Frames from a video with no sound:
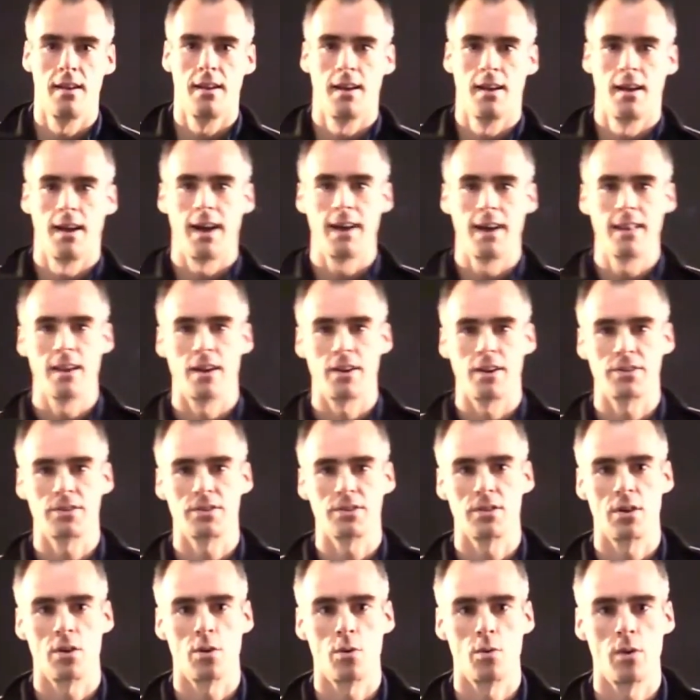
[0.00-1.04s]
Hi there,
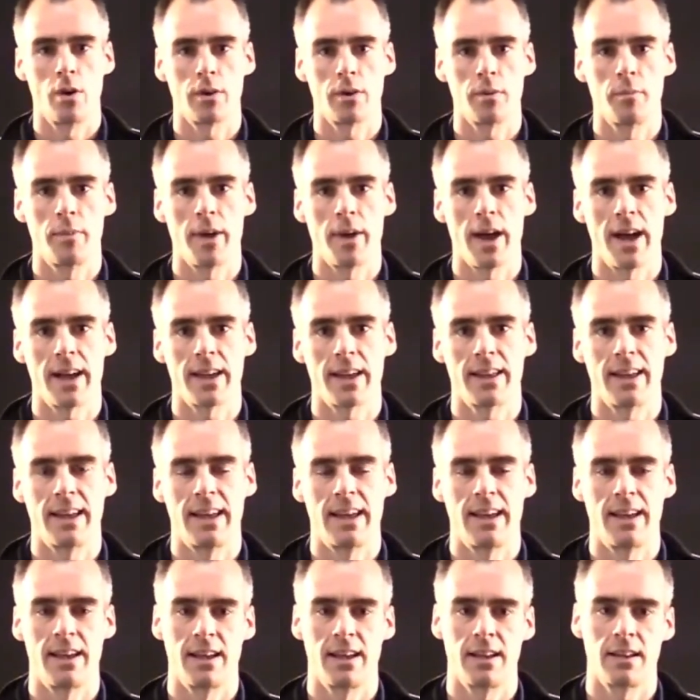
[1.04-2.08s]
so welcome back.
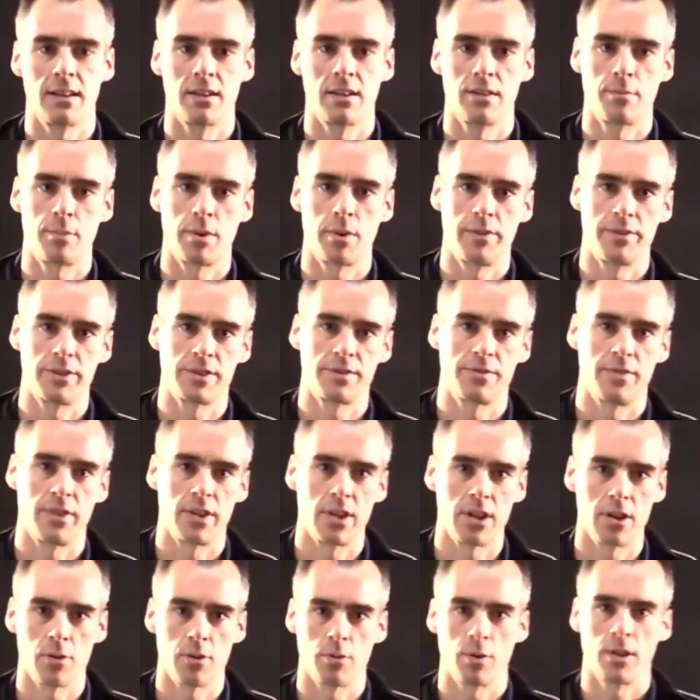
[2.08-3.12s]
In the previous
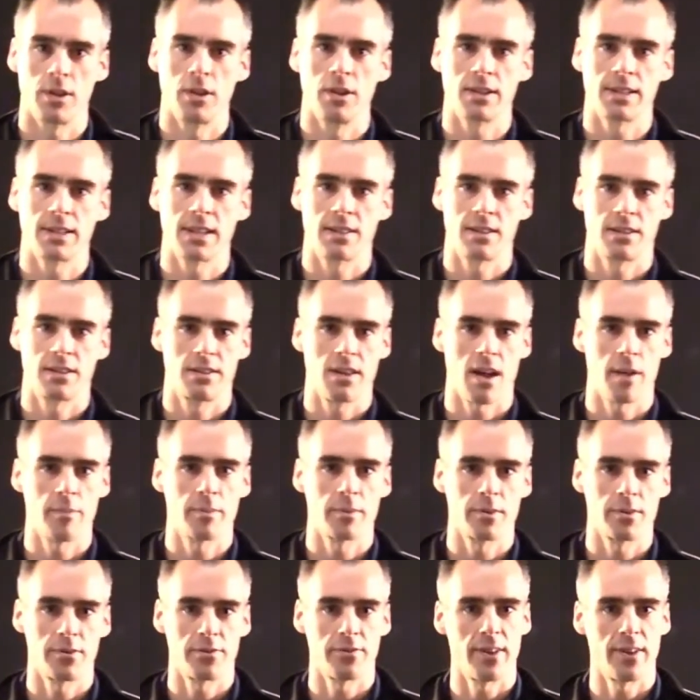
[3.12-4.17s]
video we looked at the Doppler
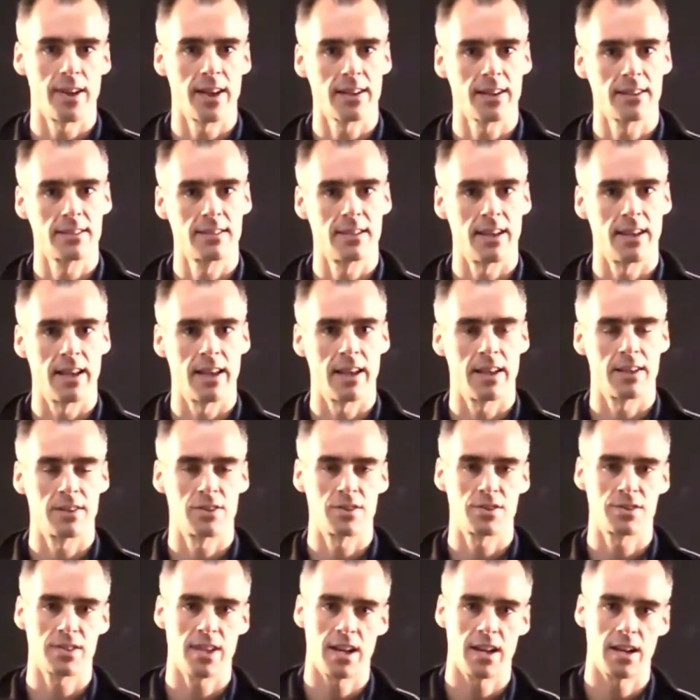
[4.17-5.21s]
effect and just
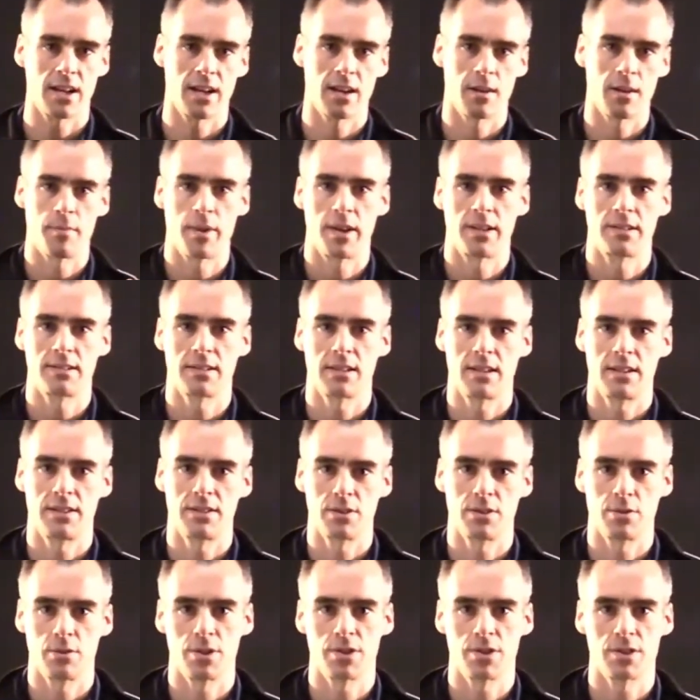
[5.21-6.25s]
kind of got a basic
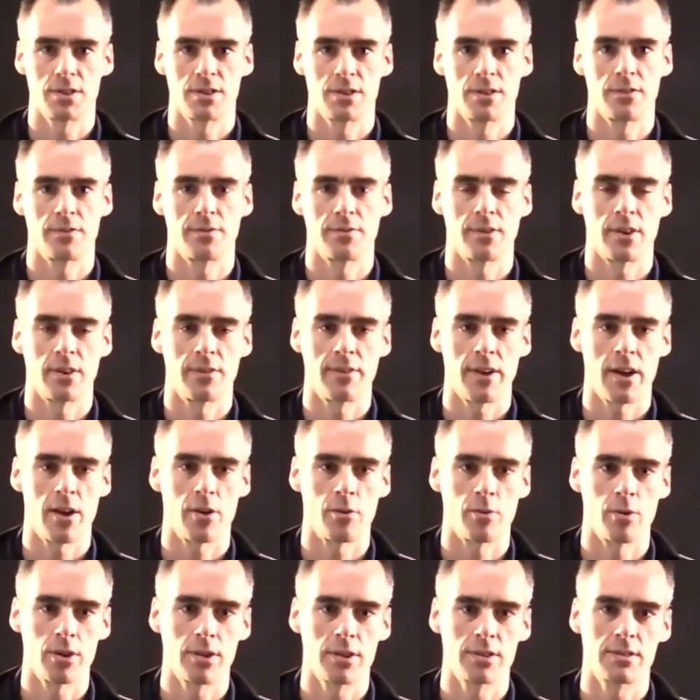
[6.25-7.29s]
intuition of, of how it
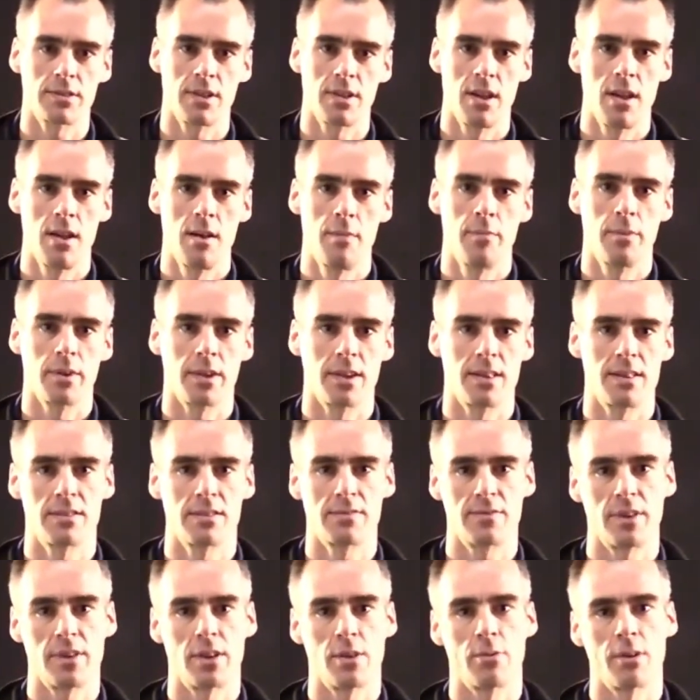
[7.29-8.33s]
works. But in this
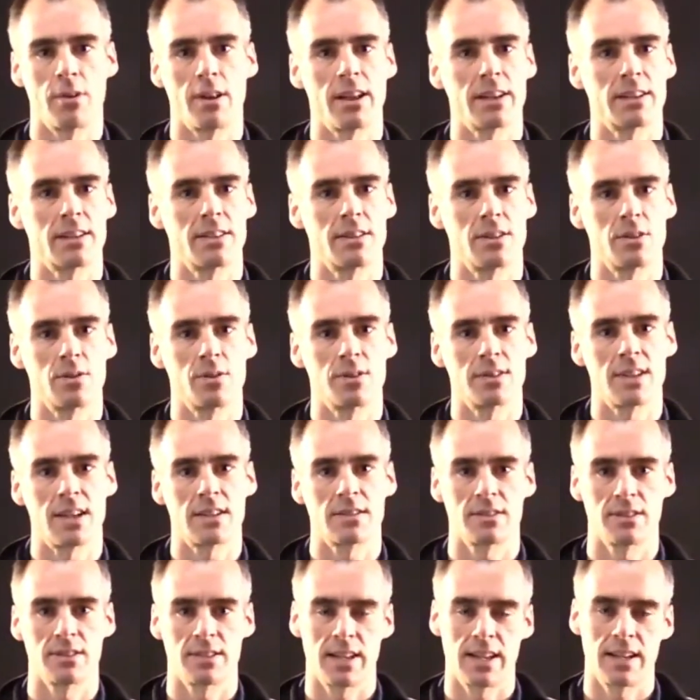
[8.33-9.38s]
video what I like to do is
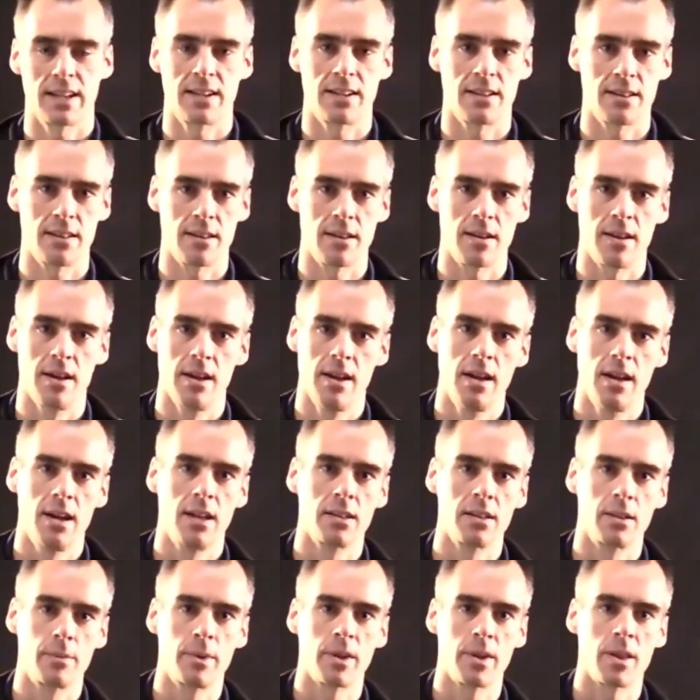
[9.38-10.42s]
actually get into the, a little
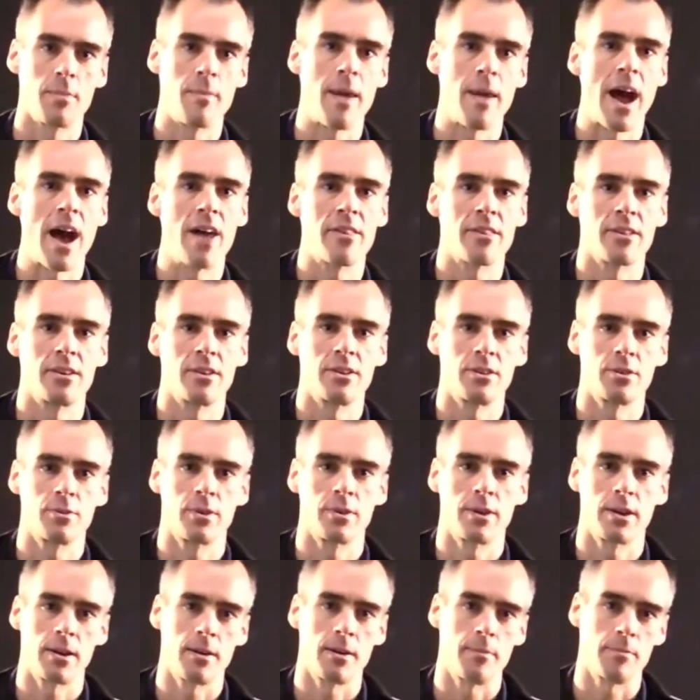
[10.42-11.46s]
bit of the math and do
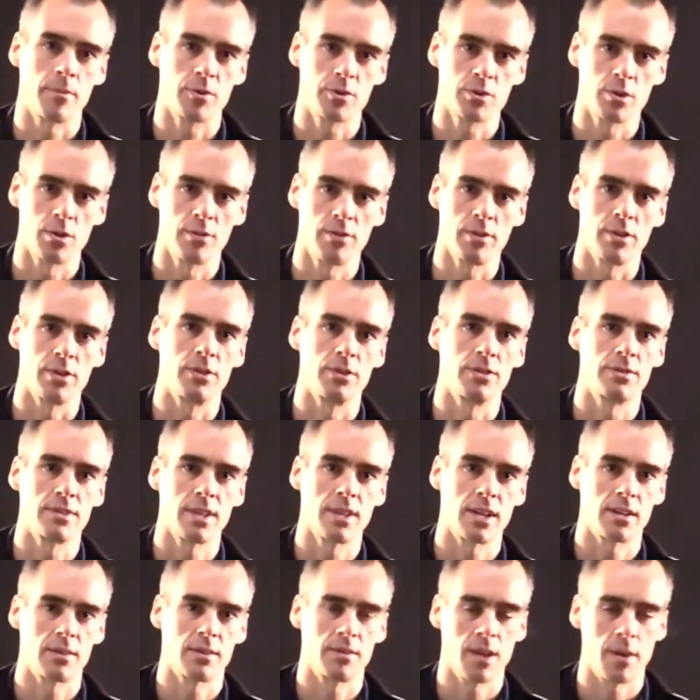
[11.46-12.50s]
a sort of a loose,
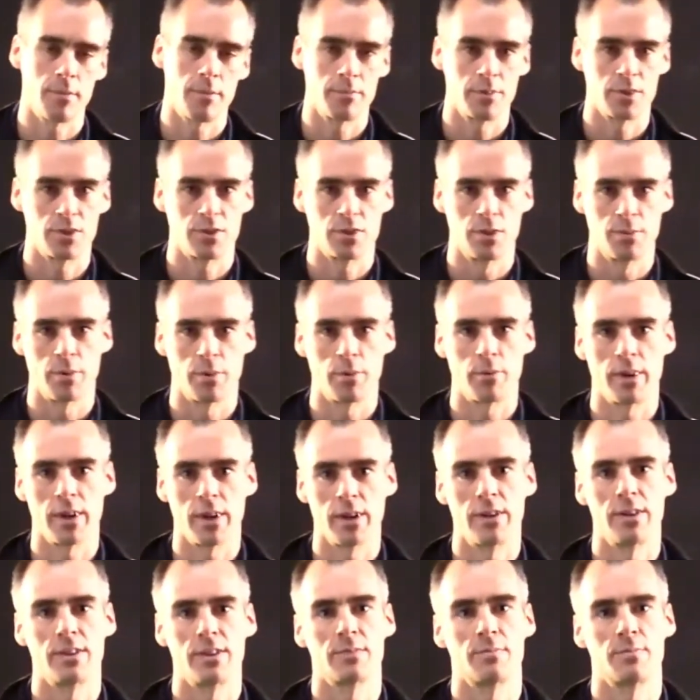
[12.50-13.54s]
not, not super
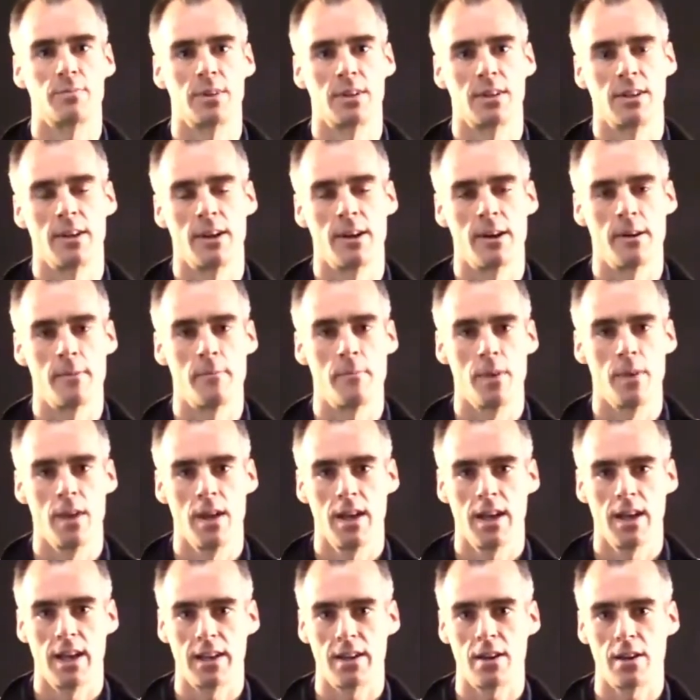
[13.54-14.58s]
rigorous, but um,
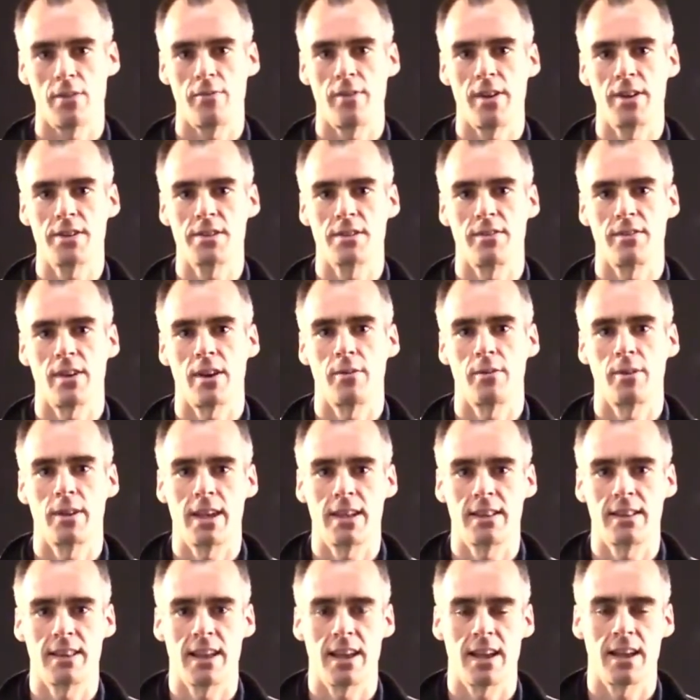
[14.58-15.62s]
a derivation of how we get
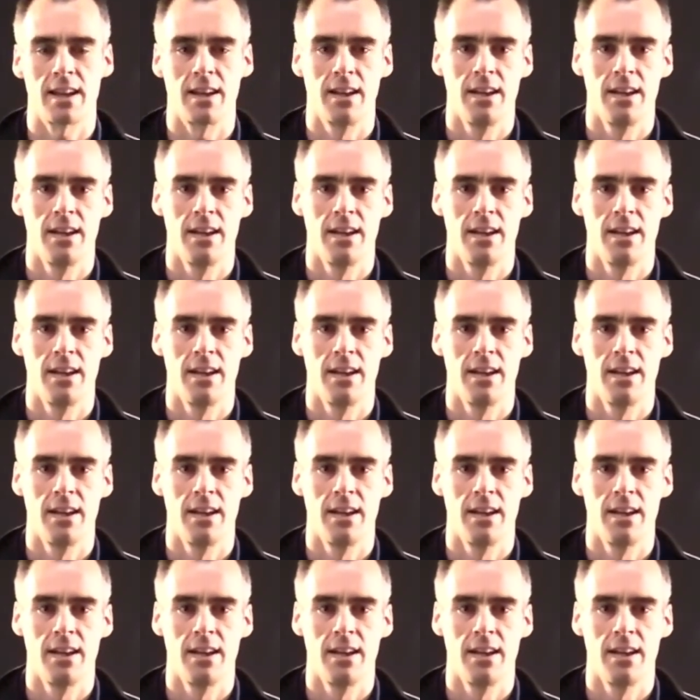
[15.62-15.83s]
that